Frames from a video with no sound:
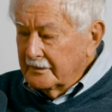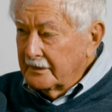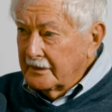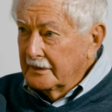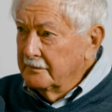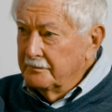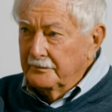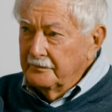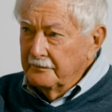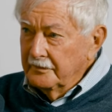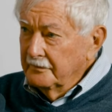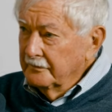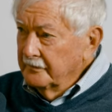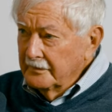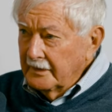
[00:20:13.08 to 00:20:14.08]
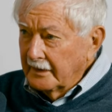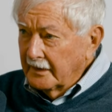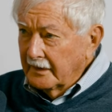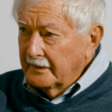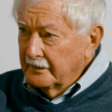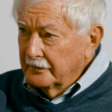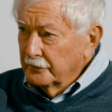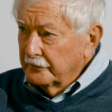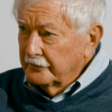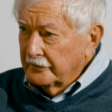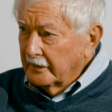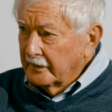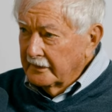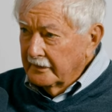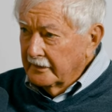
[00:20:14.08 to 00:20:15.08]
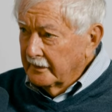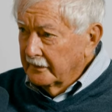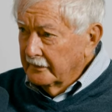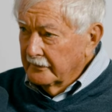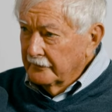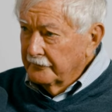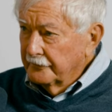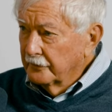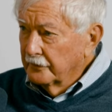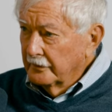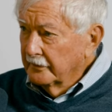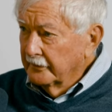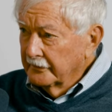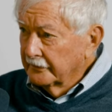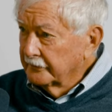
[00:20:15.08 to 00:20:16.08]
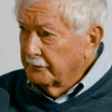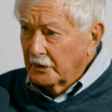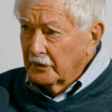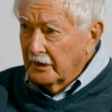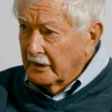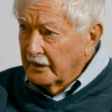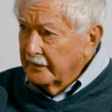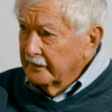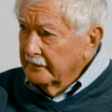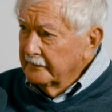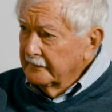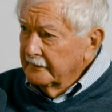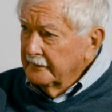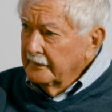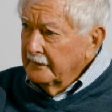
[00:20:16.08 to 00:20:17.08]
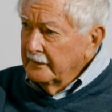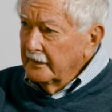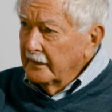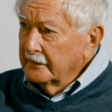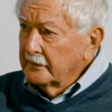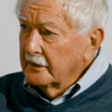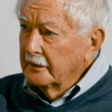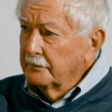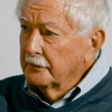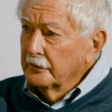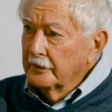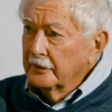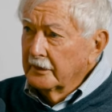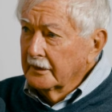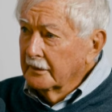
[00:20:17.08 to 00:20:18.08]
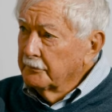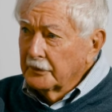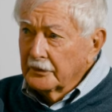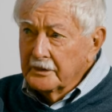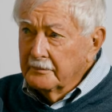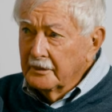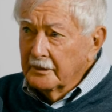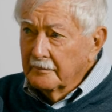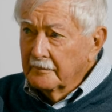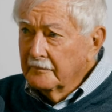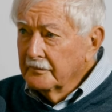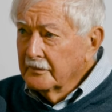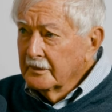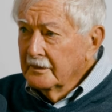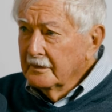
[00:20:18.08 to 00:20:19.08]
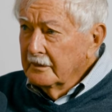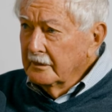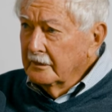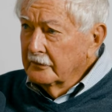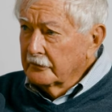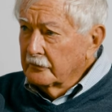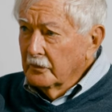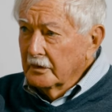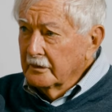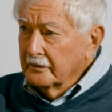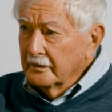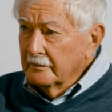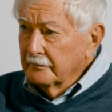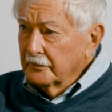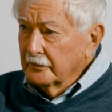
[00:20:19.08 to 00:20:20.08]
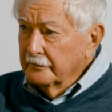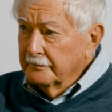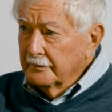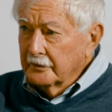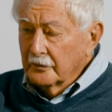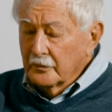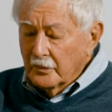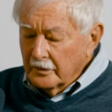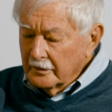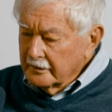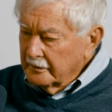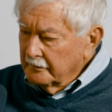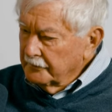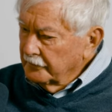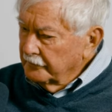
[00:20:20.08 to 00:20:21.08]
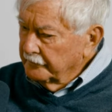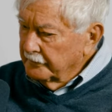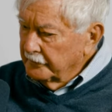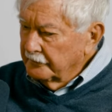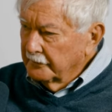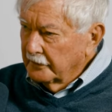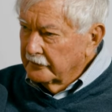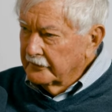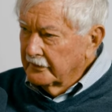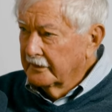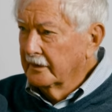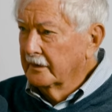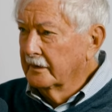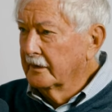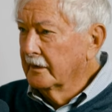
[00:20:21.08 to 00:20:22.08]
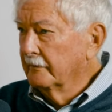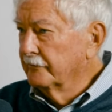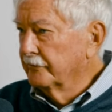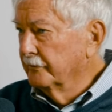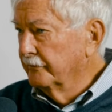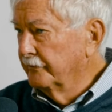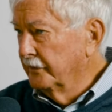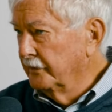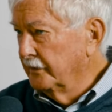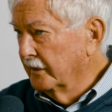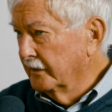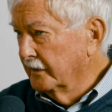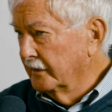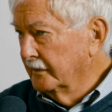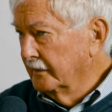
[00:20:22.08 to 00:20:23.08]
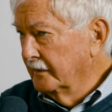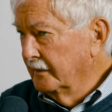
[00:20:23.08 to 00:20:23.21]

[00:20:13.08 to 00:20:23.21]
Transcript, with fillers: keep Adelaide Hills Chardonnay in the for, in the spotlight mm. and keep it earning a premium is quality improvement, and quality improvement's mostly going to come from vineyard.